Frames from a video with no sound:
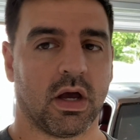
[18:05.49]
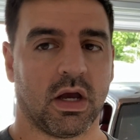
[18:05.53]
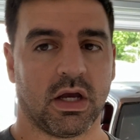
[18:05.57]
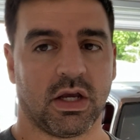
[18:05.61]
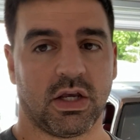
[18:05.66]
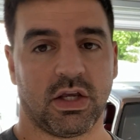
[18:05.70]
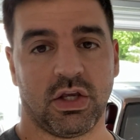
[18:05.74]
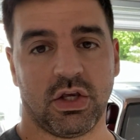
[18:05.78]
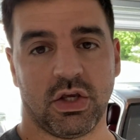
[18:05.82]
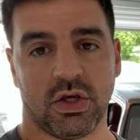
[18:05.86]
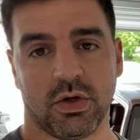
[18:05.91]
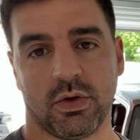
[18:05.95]

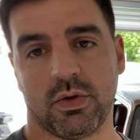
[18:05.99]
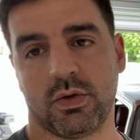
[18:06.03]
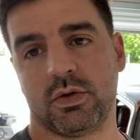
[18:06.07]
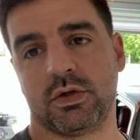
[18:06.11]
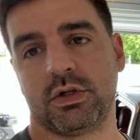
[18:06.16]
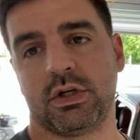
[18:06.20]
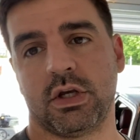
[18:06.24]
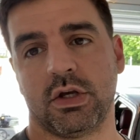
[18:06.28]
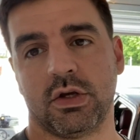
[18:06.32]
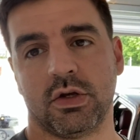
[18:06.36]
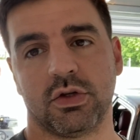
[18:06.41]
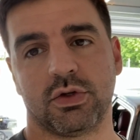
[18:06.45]

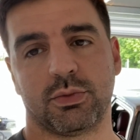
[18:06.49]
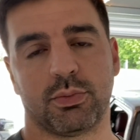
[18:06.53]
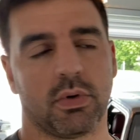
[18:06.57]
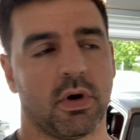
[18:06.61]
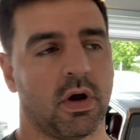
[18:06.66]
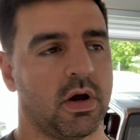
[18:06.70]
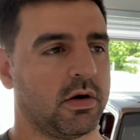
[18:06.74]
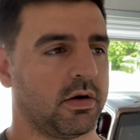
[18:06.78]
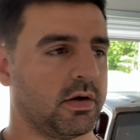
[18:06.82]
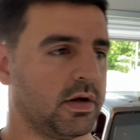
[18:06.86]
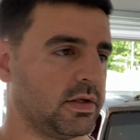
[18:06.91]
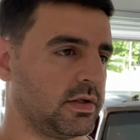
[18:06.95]
Huge
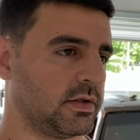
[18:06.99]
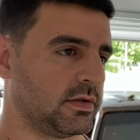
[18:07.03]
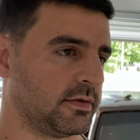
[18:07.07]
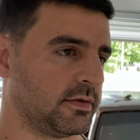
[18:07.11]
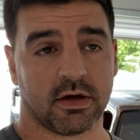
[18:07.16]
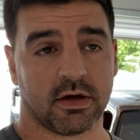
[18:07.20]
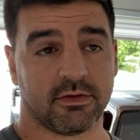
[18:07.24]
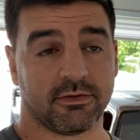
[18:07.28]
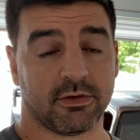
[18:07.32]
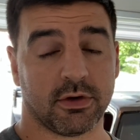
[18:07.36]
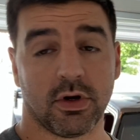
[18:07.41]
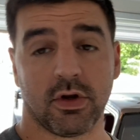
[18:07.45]
progress.
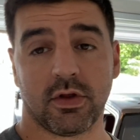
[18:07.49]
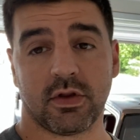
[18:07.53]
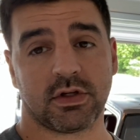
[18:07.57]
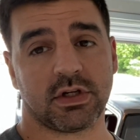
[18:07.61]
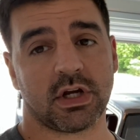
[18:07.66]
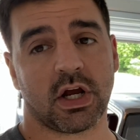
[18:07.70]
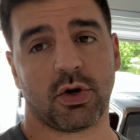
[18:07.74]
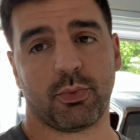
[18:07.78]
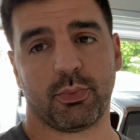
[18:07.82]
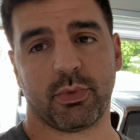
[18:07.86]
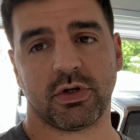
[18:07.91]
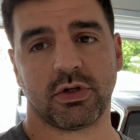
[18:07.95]
you're new to the
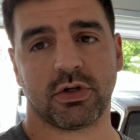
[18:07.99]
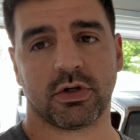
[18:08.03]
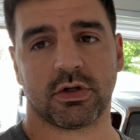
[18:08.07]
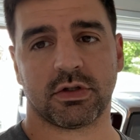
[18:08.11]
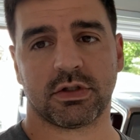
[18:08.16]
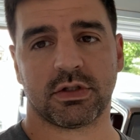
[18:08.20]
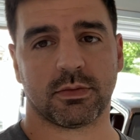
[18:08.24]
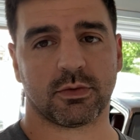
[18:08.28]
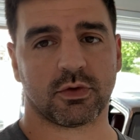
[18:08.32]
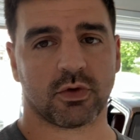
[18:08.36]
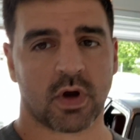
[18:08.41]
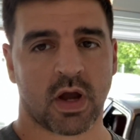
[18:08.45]
channel, be sure to
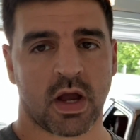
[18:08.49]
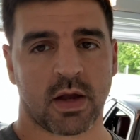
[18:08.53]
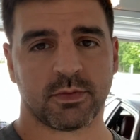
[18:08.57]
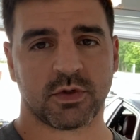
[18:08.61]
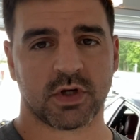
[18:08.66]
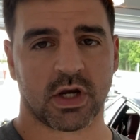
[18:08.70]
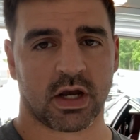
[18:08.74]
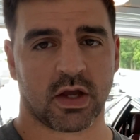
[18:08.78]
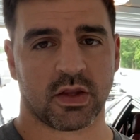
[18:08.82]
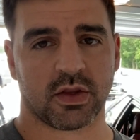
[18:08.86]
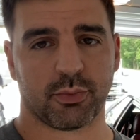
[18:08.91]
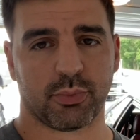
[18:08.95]
subscribe.
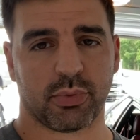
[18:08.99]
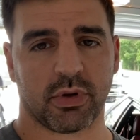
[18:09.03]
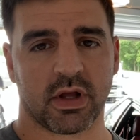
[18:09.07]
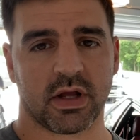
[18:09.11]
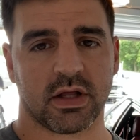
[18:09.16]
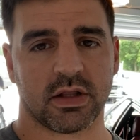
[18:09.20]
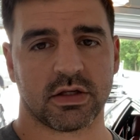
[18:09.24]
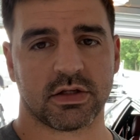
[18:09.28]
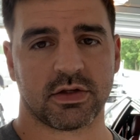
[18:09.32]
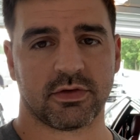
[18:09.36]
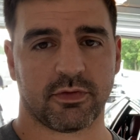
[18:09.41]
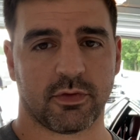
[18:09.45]
Check out the
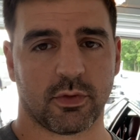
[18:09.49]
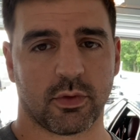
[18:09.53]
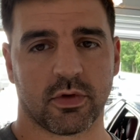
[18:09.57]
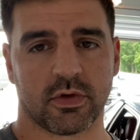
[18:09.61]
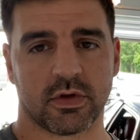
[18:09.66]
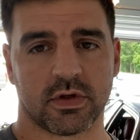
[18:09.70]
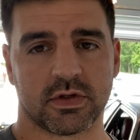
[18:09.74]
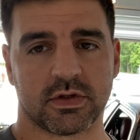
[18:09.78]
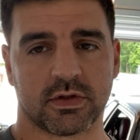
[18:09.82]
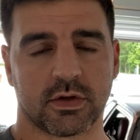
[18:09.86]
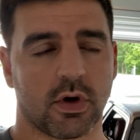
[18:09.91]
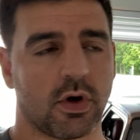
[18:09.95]
playlist for
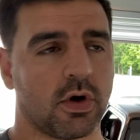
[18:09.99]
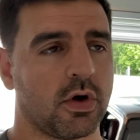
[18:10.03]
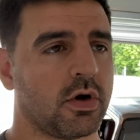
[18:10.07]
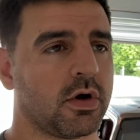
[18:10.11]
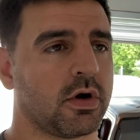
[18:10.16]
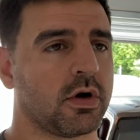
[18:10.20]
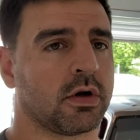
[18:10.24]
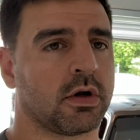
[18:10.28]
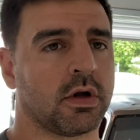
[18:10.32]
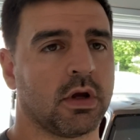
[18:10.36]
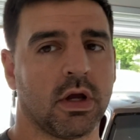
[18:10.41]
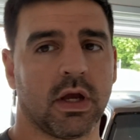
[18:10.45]
this
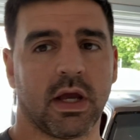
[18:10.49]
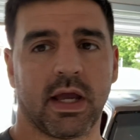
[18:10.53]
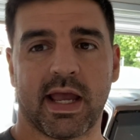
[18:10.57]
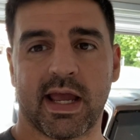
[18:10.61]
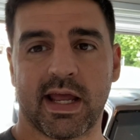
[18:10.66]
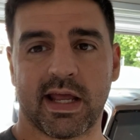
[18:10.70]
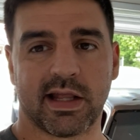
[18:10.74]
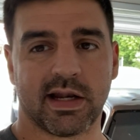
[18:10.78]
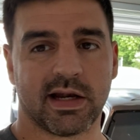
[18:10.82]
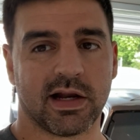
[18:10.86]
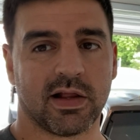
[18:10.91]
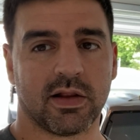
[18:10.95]
car
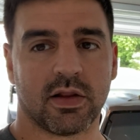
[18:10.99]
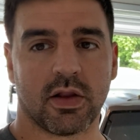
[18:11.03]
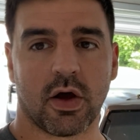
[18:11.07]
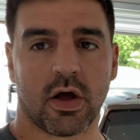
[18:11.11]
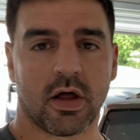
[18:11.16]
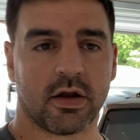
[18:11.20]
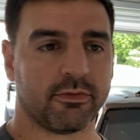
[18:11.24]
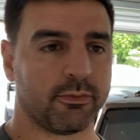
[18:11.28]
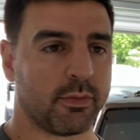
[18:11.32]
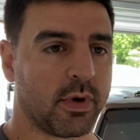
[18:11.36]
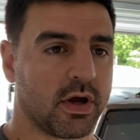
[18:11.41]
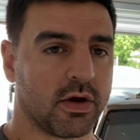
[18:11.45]
and a
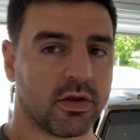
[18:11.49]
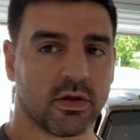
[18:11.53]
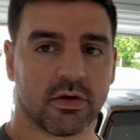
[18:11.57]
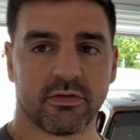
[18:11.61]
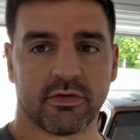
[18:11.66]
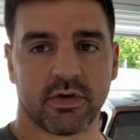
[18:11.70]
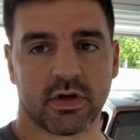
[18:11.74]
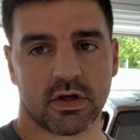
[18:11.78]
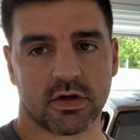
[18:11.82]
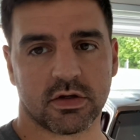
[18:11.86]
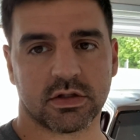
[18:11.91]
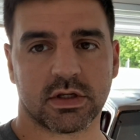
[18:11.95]
lot of my other
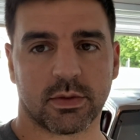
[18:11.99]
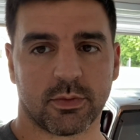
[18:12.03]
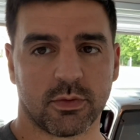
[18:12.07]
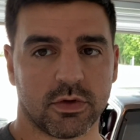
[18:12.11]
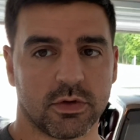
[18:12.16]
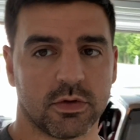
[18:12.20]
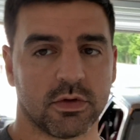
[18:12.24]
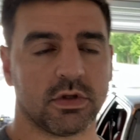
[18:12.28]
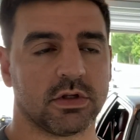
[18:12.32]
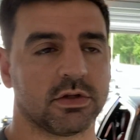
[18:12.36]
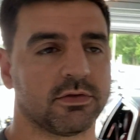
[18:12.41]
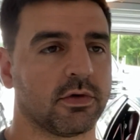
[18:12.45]
videos. I've been
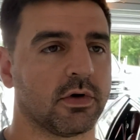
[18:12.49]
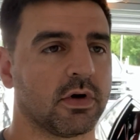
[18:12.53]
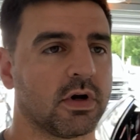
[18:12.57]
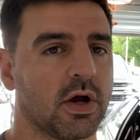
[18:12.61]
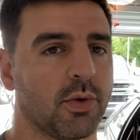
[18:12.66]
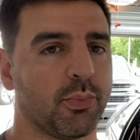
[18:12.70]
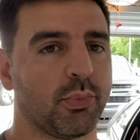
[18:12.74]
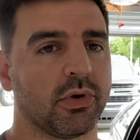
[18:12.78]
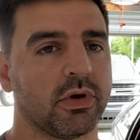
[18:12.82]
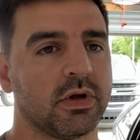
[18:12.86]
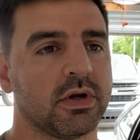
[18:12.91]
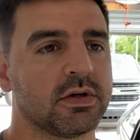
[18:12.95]
doing this for a
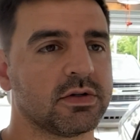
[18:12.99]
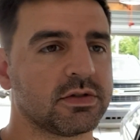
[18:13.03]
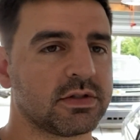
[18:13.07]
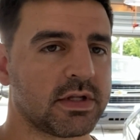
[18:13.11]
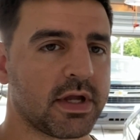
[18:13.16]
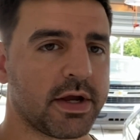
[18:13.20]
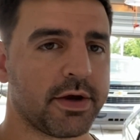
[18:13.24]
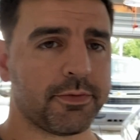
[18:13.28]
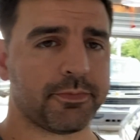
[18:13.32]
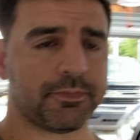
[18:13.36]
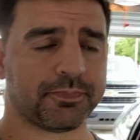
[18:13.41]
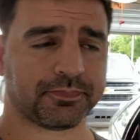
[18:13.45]
couple of years
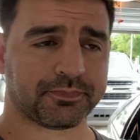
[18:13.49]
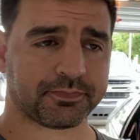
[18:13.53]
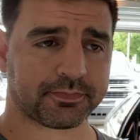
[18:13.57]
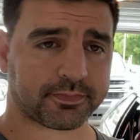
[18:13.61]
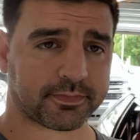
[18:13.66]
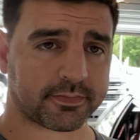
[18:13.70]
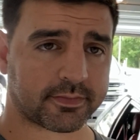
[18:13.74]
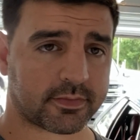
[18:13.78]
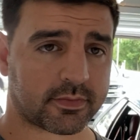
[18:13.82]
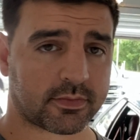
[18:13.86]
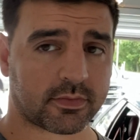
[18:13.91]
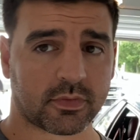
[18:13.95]
now.
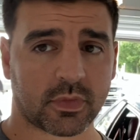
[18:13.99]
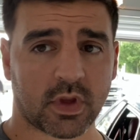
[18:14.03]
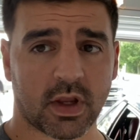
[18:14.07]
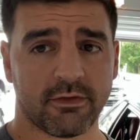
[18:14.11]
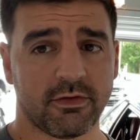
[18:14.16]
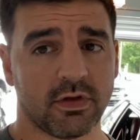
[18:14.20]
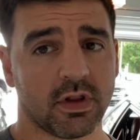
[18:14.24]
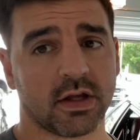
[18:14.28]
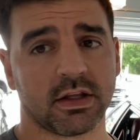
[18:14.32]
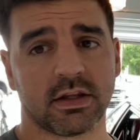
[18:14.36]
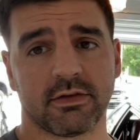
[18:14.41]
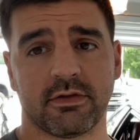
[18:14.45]
If
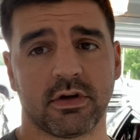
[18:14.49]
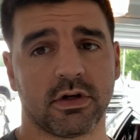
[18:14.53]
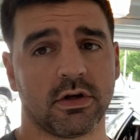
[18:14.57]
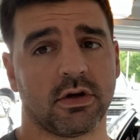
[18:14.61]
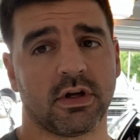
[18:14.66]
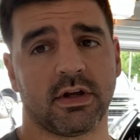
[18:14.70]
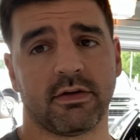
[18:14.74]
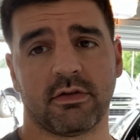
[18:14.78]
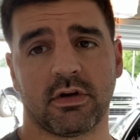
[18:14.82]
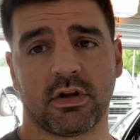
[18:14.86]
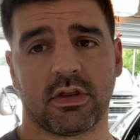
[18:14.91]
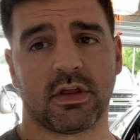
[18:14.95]
you like the video,
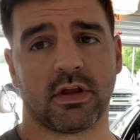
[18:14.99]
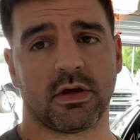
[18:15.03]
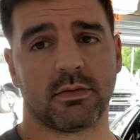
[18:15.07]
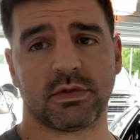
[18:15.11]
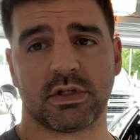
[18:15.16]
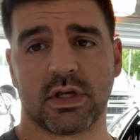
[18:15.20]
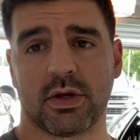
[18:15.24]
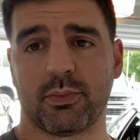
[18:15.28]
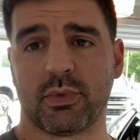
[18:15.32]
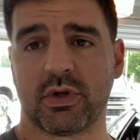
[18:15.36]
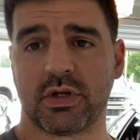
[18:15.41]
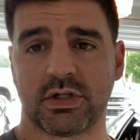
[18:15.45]
give it a thumbs
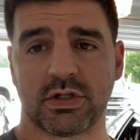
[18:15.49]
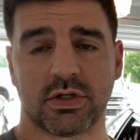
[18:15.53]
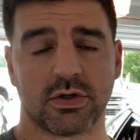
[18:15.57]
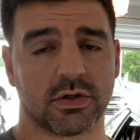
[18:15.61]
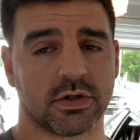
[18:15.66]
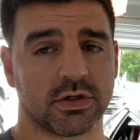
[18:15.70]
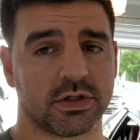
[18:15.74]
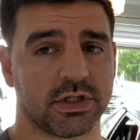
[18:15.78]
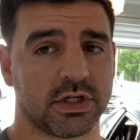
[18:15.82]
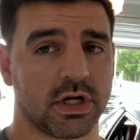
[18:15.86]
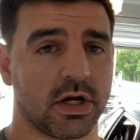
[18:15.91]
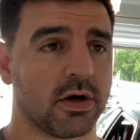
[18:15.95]
up. Be sure
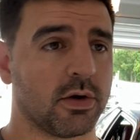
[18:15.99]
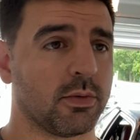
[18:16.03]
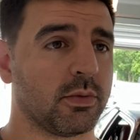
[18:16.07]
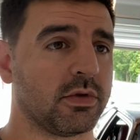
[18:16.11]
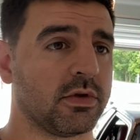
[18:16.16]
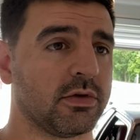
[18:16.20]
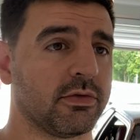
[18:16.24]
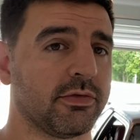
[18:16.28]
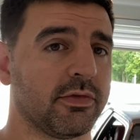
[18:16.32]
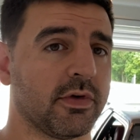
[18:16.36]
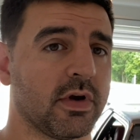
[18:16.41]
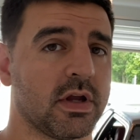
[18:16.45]
to share it with
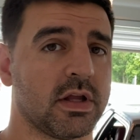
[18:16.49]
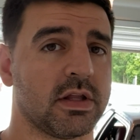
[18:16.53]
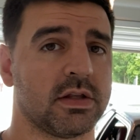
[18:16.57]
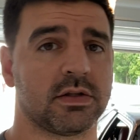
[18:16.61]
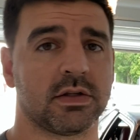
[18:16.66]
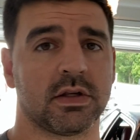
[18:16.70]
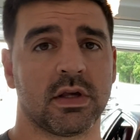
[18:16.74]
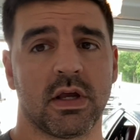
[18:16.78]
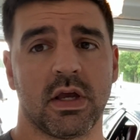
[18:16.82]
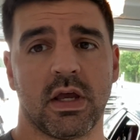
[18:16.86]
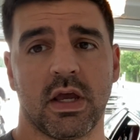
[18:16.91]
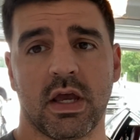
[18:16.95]
your
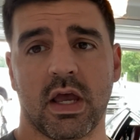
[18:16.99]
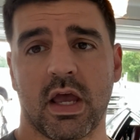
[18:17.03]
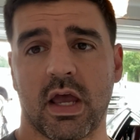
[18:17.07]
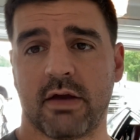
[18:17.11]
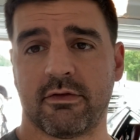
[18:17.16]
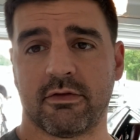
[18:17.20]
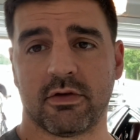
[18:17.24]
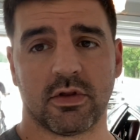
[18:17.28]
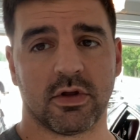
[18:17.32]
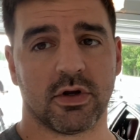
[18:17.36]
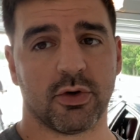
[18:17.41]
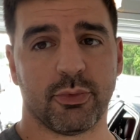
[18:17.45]
friends.
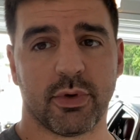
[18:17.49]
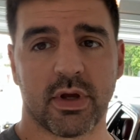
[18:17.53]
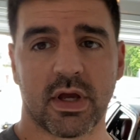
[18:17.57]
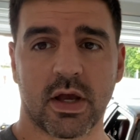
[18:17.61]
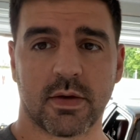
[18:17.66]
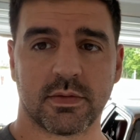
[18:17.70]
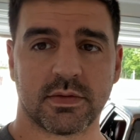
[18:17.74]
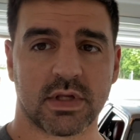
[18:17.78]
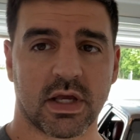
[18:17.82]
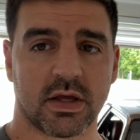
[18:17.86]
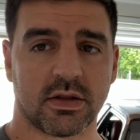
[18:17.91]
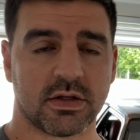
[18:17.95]
Every little bit
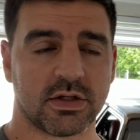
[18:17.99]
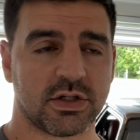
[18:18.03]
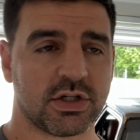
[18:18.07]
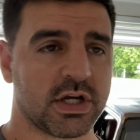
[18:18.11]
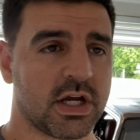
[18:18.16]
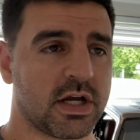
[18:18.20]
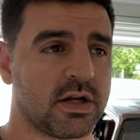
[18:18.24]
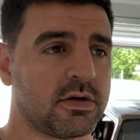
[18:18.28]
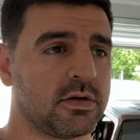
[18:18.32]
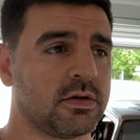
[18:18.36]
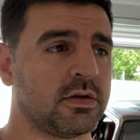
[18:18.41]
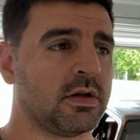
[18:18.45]
helps out the
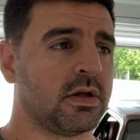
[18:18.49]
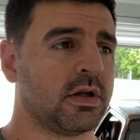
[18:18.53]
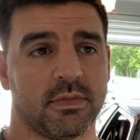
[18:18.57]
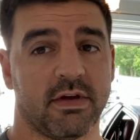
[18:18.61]
channel.